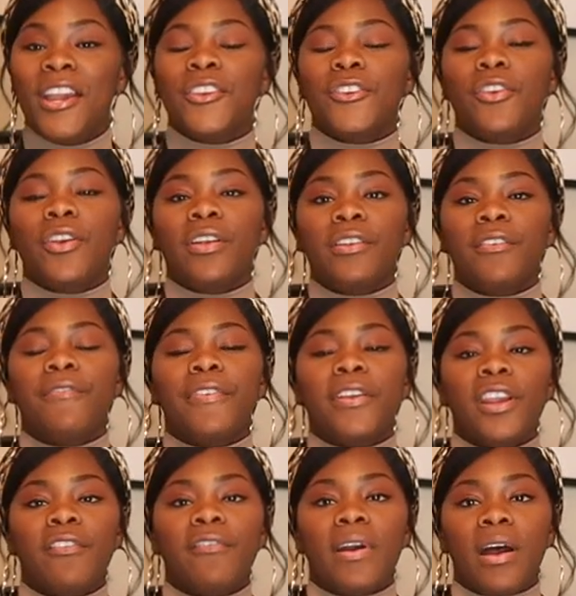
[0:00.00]
you're gonna
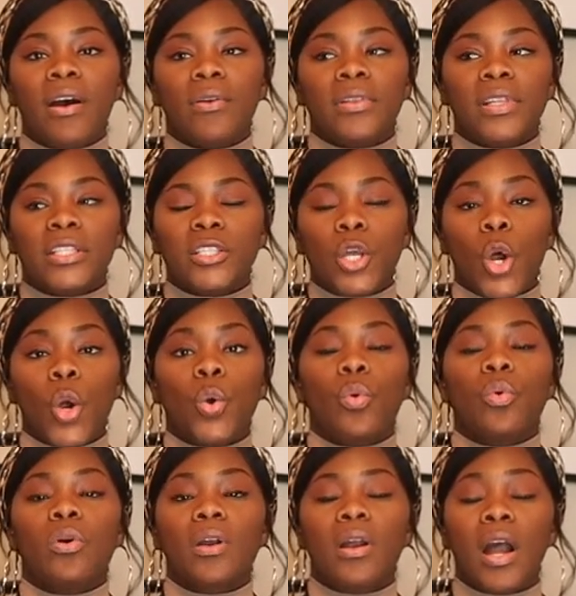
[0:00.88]
figure out this
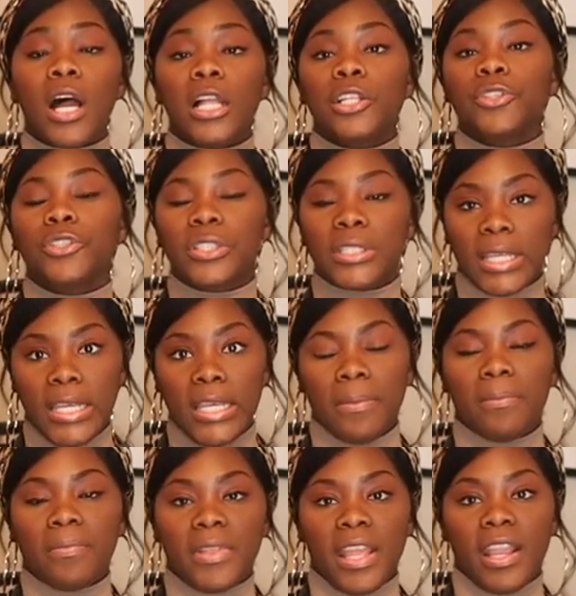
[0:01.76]
whole color
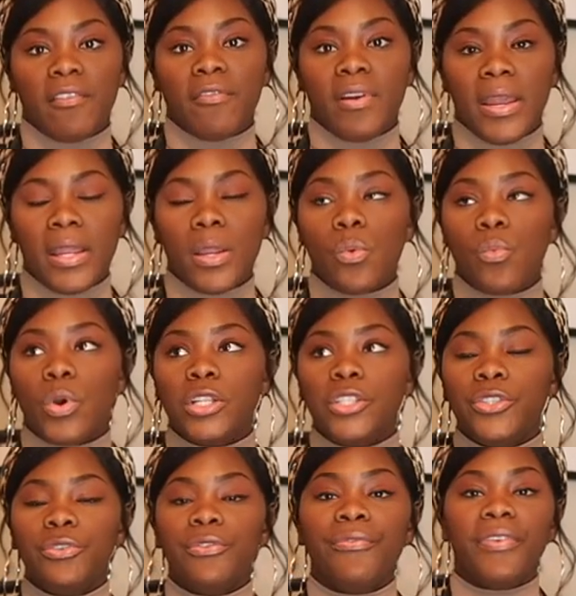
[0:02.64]
scheme thing, right?
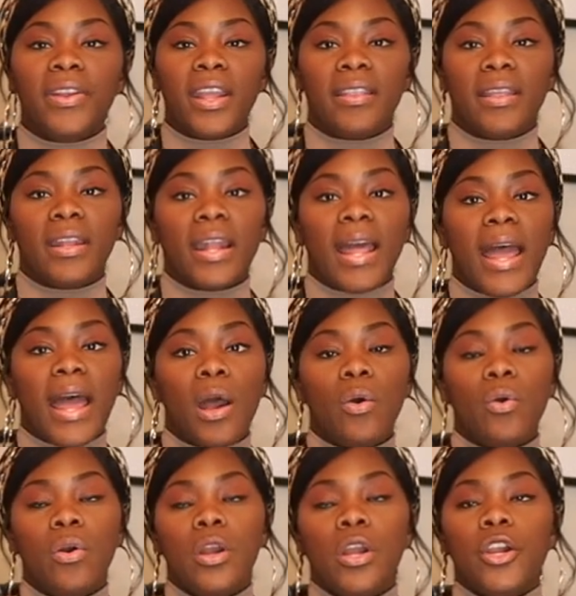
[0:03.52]
Once you figure that
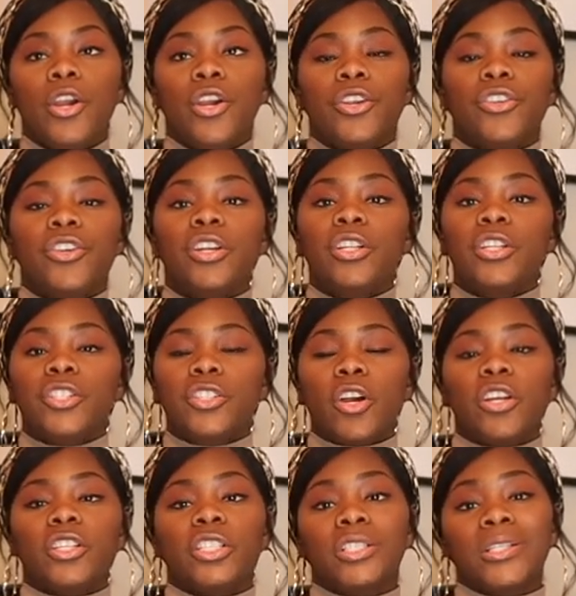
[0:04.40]
out, you're gonna
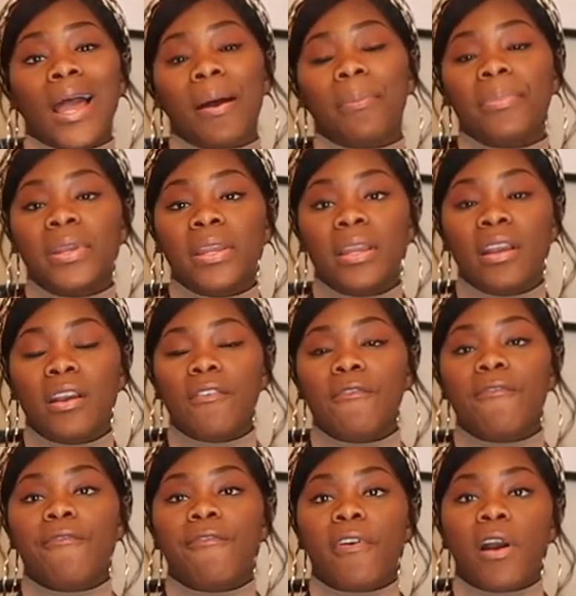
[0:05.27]
start shopping
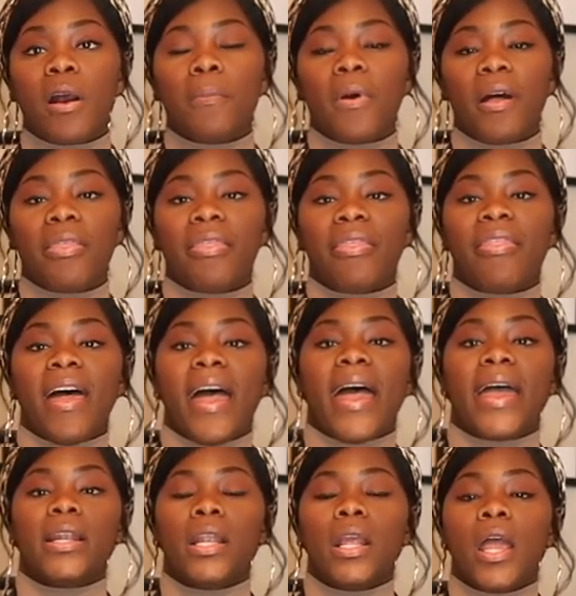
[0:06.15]
from
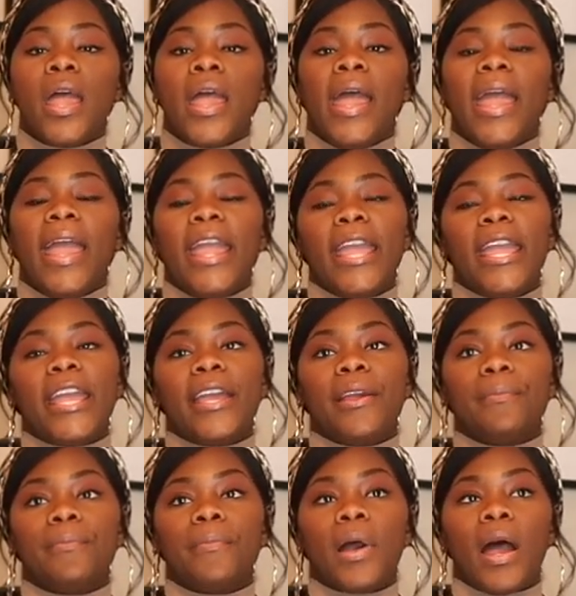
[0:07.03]
that.
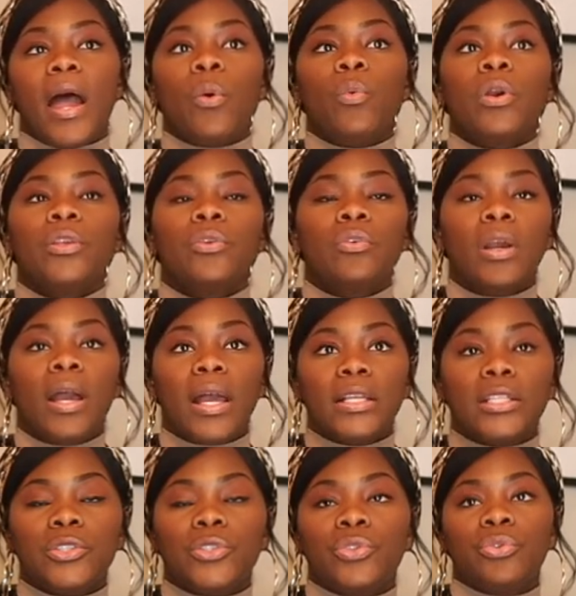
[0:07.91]
And I want you
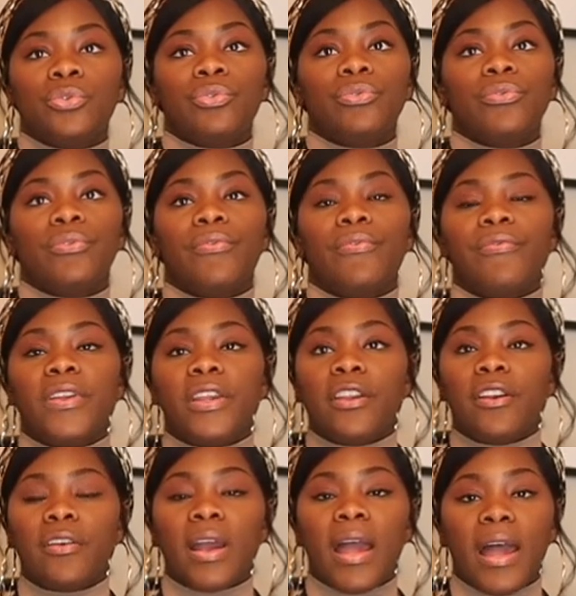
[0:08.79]
guys to
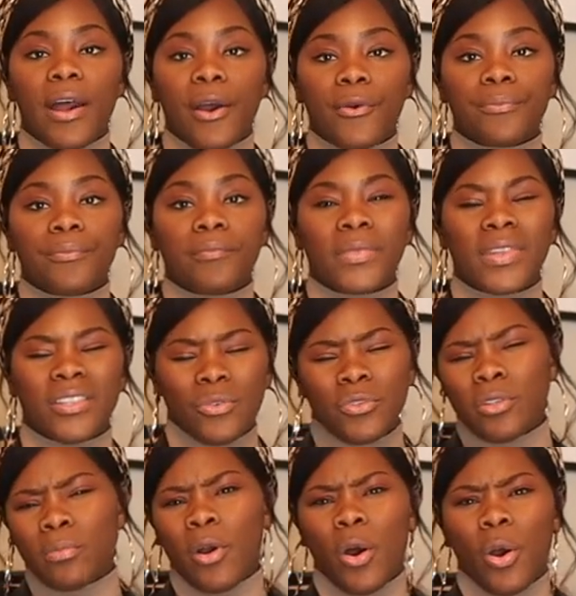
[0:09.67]
figure out, do
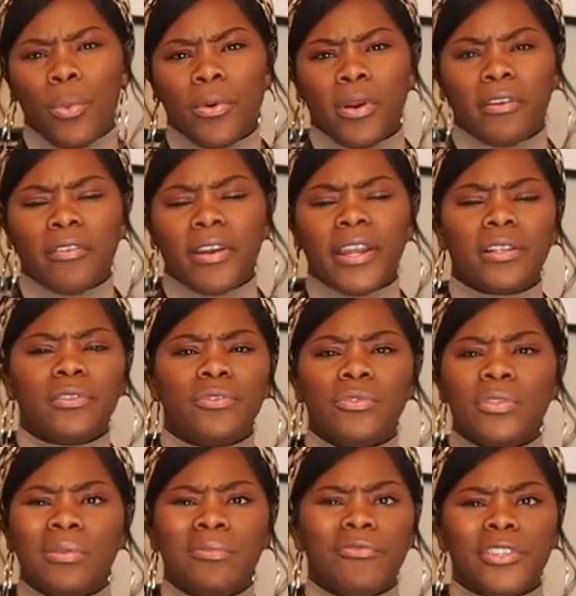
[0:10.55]
some homework, right?
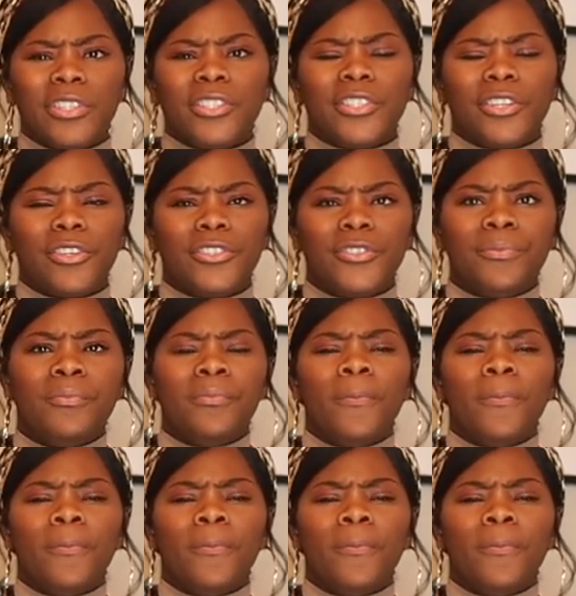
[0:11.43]
Do some research